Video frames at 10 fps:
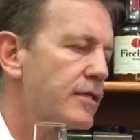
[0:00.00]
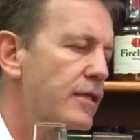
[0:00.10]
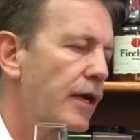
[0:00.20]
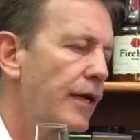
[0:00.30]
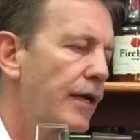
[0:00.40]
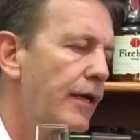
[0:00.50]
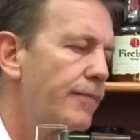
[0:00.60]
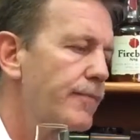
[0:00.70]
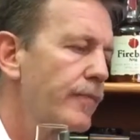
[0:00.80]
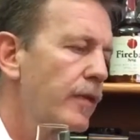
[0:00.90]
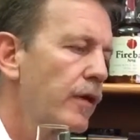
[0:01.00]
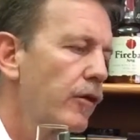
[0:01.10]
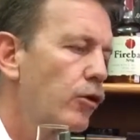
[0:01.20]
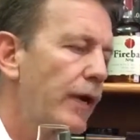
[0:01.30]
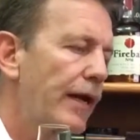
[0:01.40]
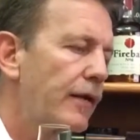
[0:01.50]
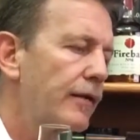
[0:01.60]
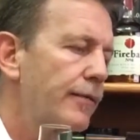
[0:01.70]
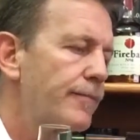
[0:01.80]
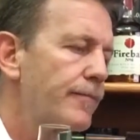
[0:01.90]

tiny cracker.